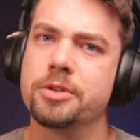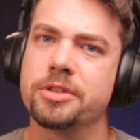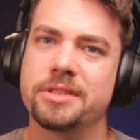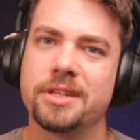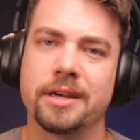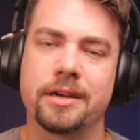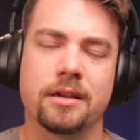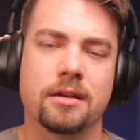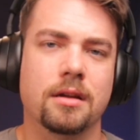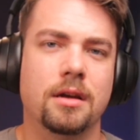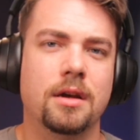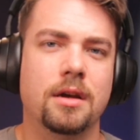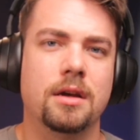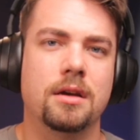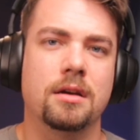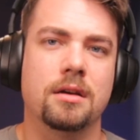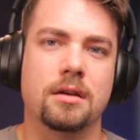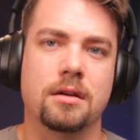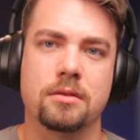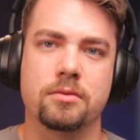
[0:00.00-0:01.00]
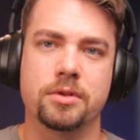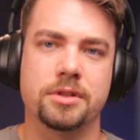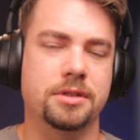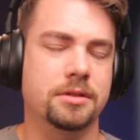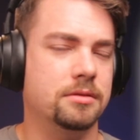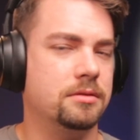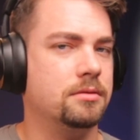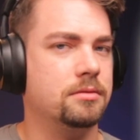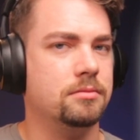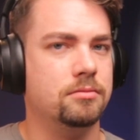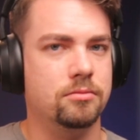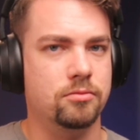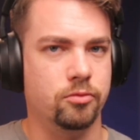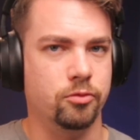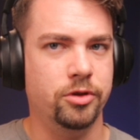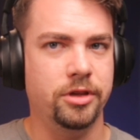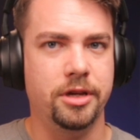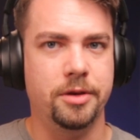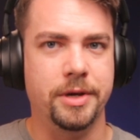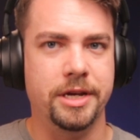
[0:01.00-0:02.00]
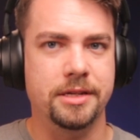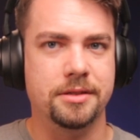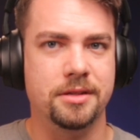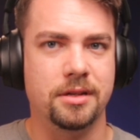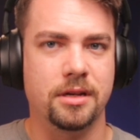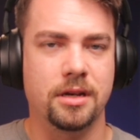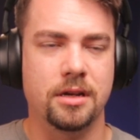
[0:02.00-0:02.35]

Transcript: second, uh, which is really amazing.